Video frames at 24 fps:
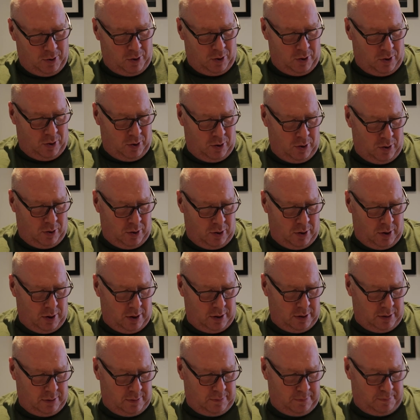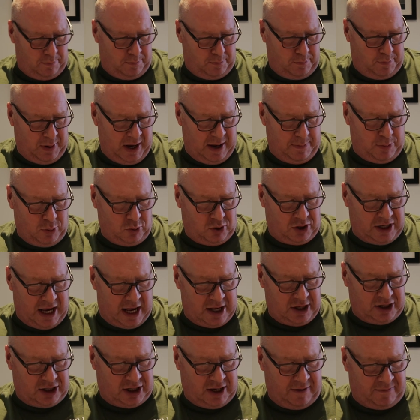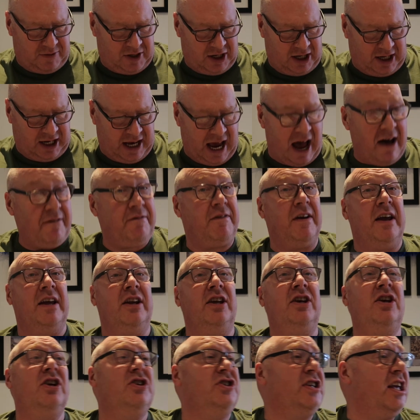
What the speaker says: Or people sensitive to caffeine. Are you